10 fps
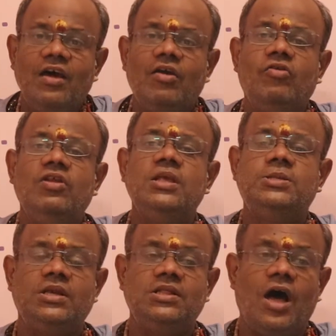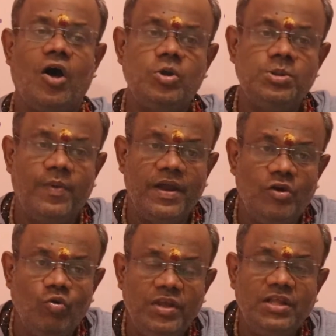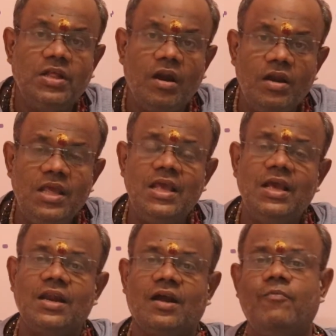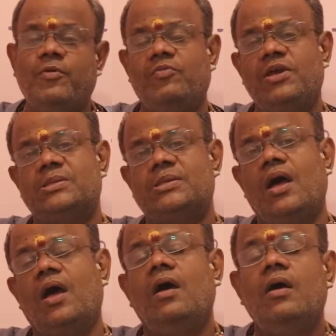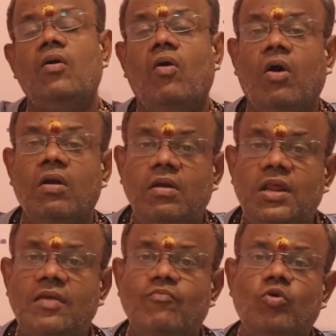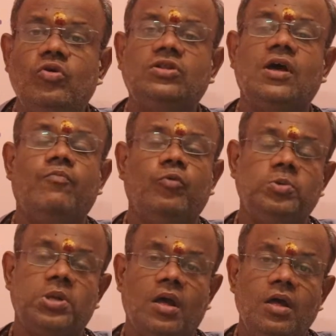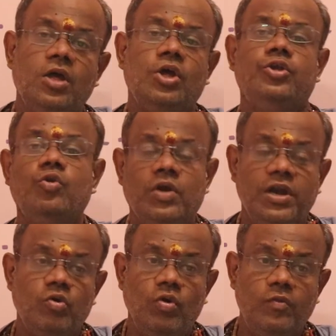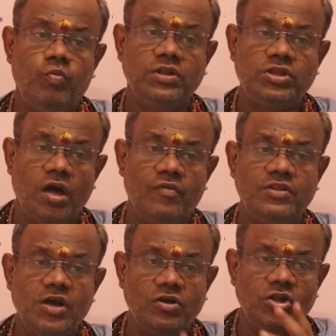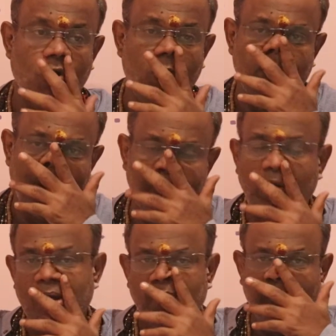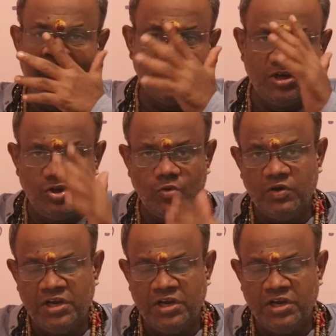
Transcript: rejig the house by doing the graha pravesa or mugurta puja. You can do it with or without the homam, but you